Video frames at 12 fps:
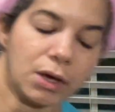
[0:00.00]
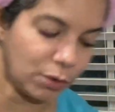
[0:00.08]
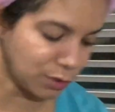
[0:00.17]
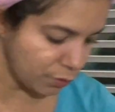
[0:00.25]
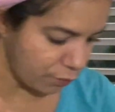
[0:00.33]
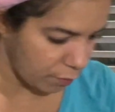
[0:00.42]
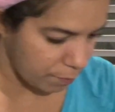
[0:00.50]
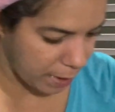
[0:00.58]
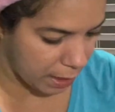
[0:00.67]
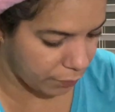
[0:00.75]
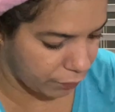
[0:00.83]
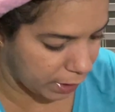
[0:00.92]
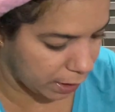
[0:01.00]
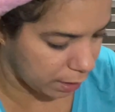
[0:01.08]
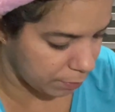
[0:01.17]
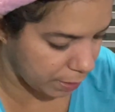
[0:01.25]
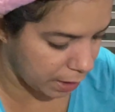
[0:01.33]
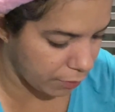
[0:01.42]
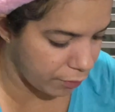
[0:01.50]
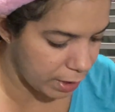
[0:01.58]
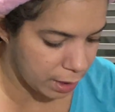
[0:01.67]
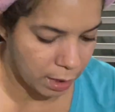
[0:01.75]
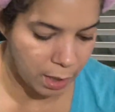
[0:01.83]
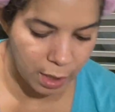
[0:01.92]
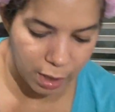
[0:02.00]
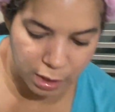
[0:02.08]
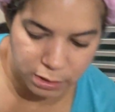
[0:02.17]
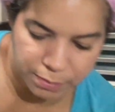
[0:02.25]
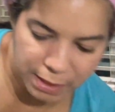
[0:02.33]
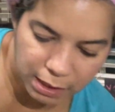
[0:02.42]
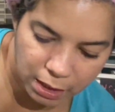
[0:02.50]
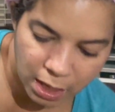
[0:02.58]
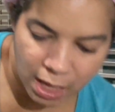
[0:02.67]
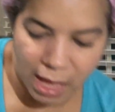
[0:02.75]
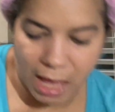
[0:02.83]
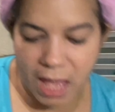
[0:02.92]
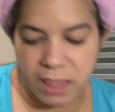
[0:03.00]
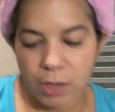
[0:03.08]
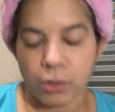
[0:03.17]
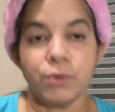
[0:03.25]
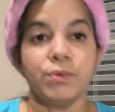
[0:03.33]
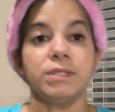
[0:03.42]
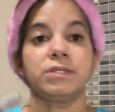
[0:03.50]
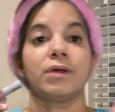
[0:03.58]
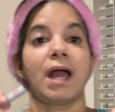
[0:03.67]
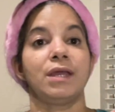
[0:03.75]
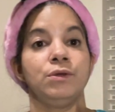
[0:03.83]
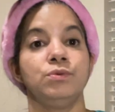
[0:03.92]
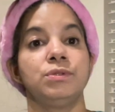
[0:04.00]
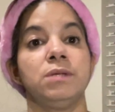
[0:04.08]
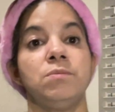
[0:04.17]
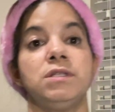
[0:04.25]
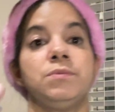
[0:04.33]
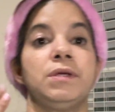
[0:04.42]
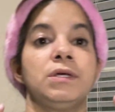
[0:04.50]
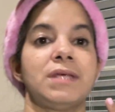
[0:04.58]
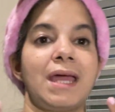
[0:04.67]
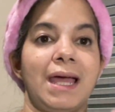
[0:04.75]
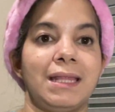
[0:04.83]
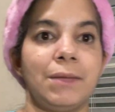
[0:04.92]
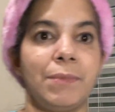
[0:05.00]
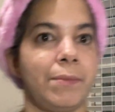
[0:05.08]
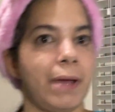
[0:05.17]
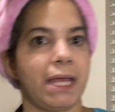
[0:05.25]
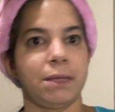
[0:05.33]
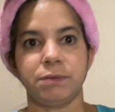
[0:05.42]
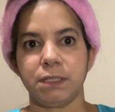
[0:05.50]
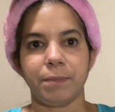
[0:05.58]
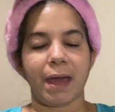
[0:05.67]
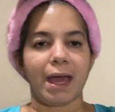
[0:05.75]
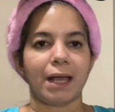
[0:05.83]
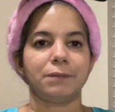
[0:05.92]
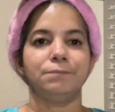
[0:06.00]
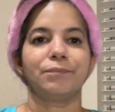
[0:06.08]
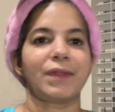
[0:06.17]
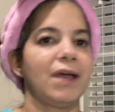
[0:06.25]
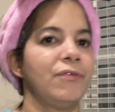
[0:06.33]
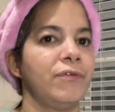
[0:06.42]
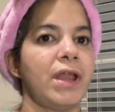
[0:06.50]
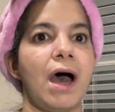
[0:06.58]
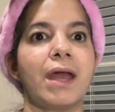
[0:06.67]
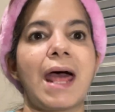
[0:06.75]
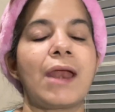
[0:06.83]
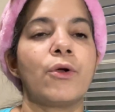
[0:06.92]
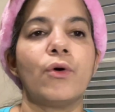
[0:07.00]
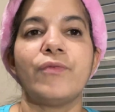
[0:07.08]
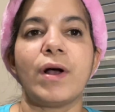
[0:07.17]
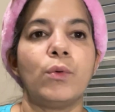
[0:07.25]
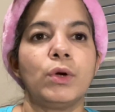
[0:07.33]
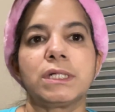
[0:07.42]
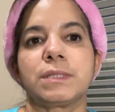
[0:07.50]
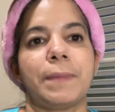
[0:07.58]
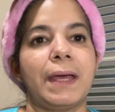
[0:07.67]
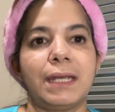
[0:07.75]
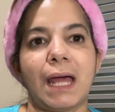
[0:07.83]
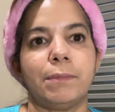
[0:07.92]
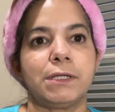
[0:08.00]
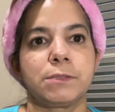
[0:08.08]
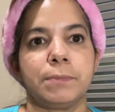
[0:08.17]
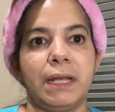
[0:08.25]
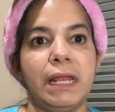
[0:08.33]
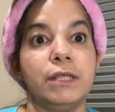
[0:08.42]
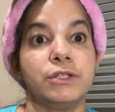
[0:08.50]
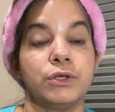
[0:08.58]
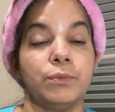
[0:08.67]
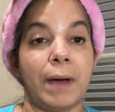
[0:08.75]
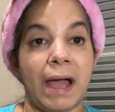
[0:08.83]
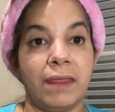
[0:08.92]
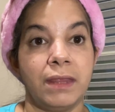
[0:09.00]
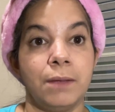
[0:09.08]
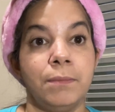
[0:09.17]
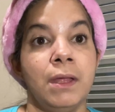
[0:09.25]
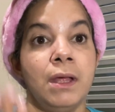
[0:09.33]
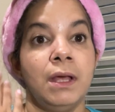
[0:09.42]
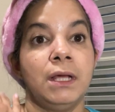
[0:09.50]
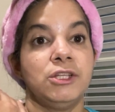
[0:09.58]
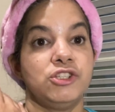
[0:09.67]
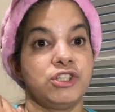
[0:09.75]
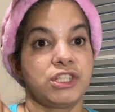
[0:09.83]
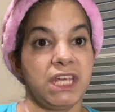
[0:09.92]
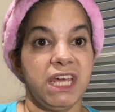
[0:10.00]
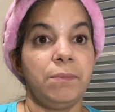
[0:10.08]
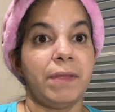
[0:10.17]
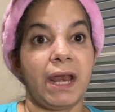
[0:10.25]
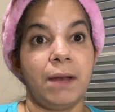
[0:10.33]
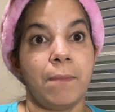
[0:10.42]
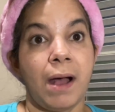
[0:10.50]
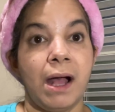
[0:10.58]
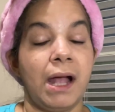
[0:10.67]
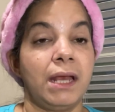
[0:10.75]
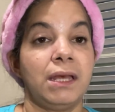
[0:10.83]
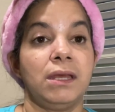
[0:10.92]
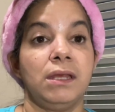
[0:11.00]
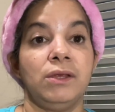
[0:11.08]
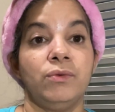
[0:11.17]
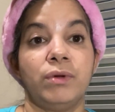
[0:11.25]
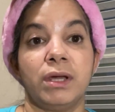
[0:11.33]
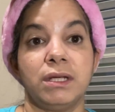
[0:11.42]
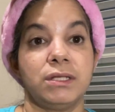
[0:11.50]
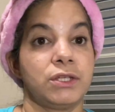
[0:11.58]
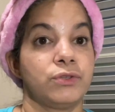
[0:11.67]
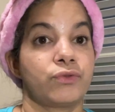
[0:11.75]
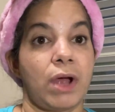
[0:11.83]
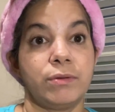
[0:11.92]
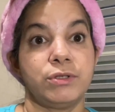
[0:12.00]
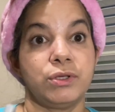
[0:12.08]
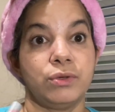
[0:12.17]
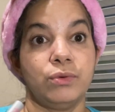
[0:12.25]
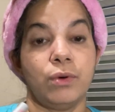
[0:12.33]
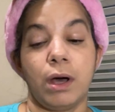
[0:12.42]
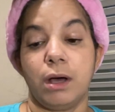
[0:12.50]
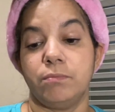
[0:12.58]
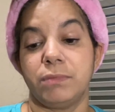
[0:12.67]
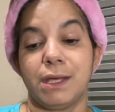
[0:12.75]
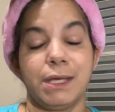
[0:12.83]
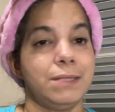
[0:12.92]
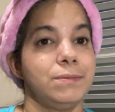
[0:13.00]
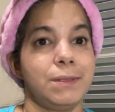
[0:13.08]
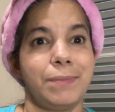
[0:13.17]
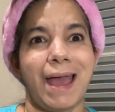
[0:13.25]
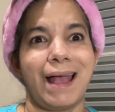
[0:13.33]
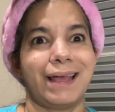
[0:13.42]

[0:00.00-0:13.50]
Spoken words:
also from Benefit Cosmetic, and the only reason I use them is because I get them in my Ipsy bag. If not, I don't know if I would spend that much money to buy them. Just keep that in mind. You can subscribe to the Ipsy bag